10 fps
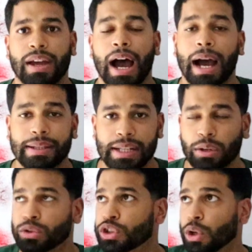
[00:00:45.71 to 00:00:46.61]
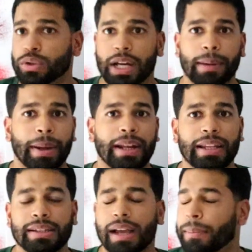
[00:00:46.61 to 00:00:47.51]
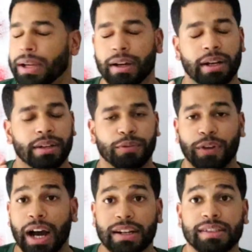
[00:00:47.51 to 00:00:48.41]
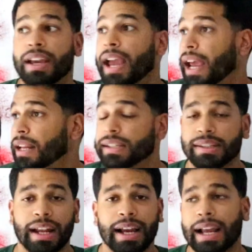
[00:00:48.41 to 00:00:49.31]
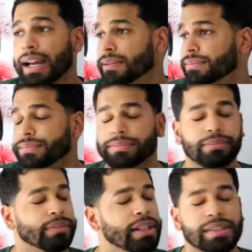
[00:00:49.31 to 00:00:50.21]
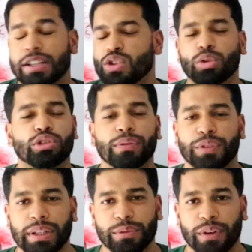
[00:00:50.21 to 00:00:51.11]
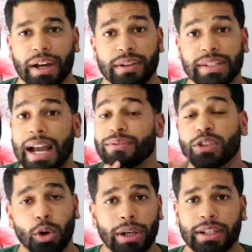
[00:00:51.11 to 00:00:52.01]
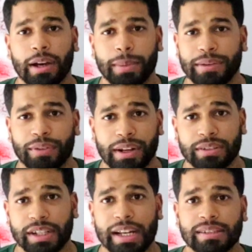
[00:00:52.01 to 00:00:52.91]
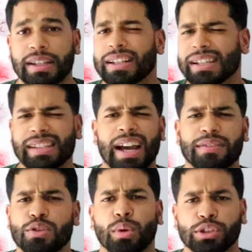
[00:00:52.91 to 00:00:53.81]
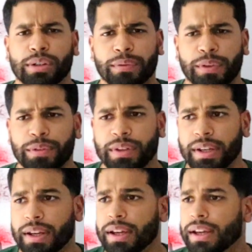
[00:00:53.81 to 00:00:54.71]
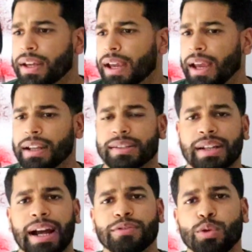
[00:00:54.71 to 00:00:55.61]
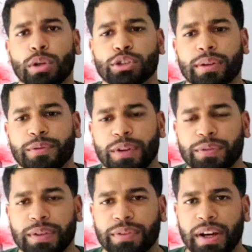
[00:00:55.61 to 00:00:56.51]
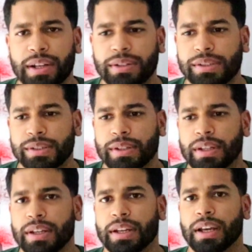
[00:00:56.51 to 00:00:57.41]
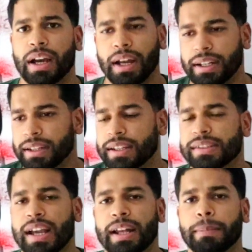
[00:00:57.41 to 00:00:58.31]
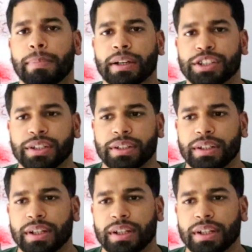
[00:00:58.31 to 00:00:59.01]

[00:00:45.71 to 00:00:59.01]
I tell Showtime, Fox, hey, listen, I got, let's say 250 fighters. I have no idea how many fighters he has. Let's say I have 250. Hey, listen, I have 250 fighters. I need this kind of budget.